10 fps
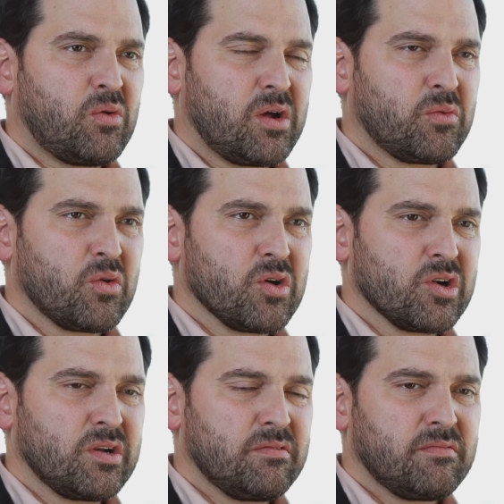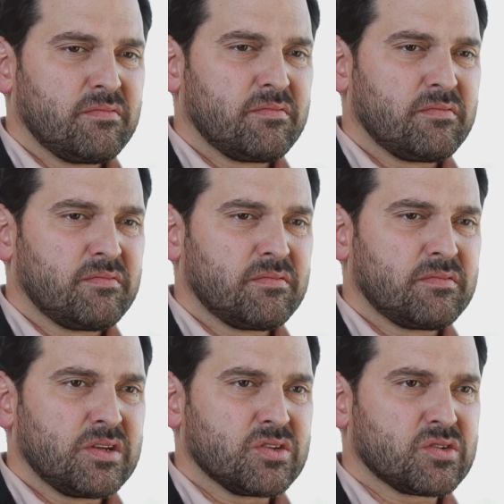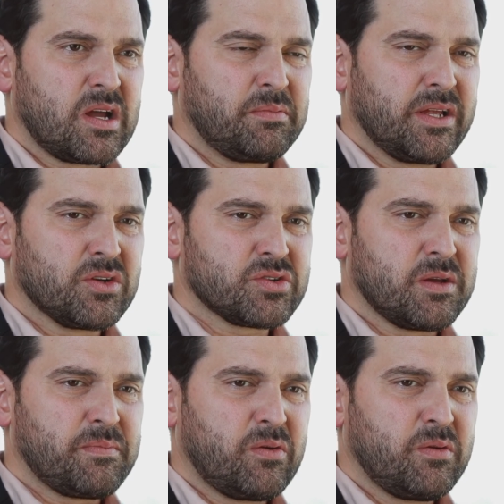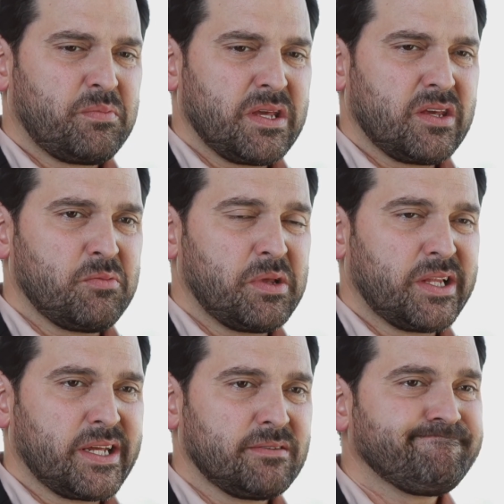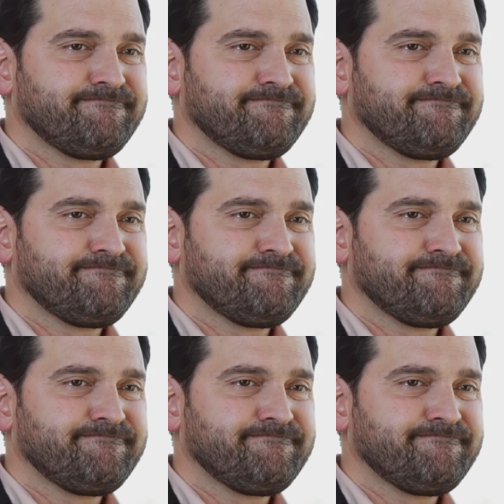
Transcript: one word to describe leadership, it would be humility.